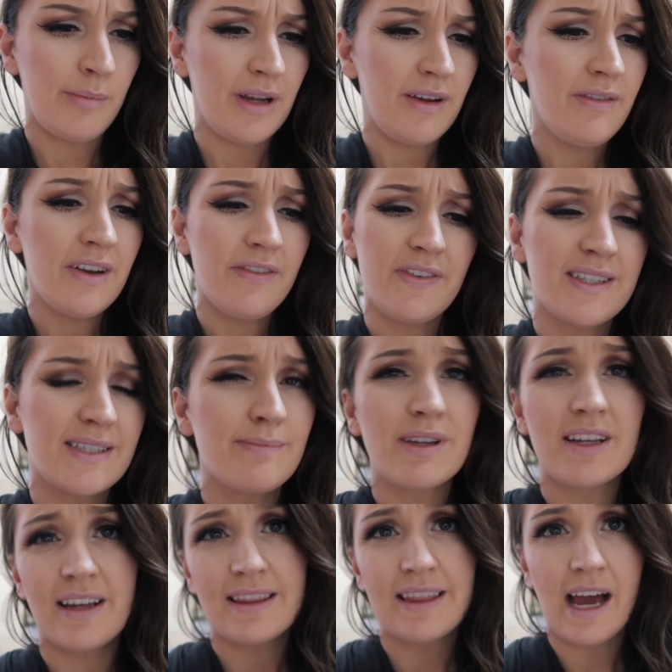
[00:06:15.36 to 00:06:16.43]
even if it's
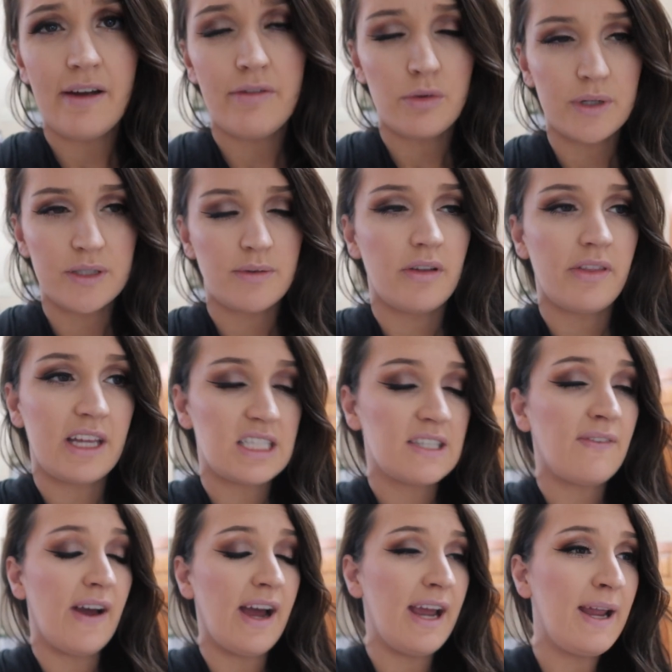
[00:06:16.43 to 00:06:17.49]
something like that every once in a while,
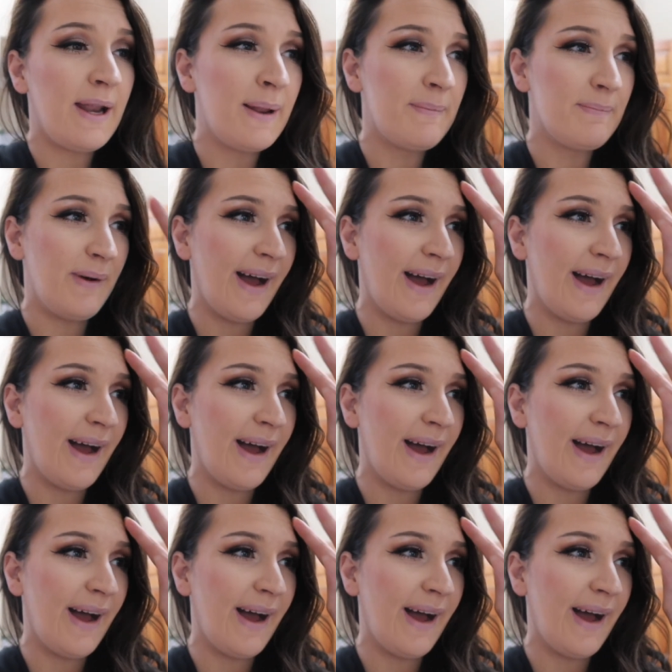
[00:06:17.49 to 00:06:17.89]
that's fine.